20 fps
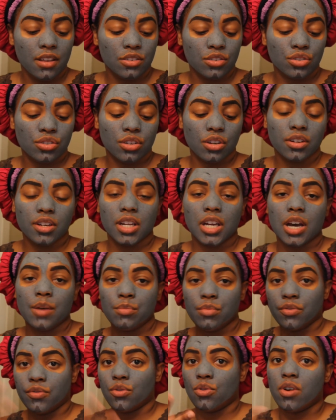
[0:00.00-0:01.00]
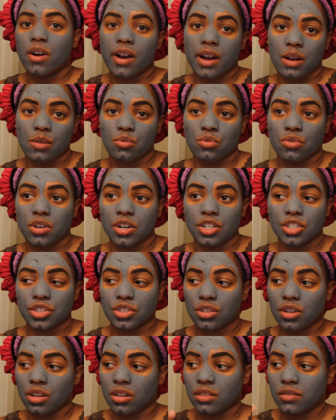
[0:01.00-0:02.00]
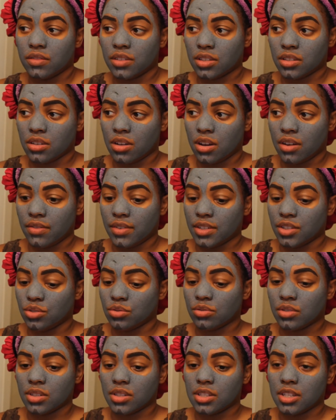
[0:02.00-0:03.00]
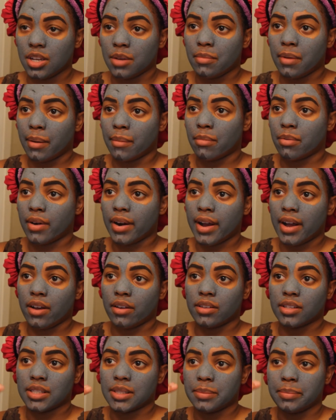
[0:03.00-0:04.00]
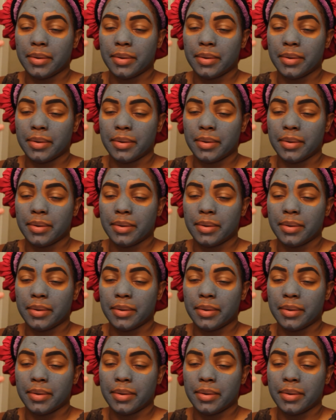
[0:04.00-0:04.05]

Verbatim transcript: So now before I wash all of this off, as you can see my brows,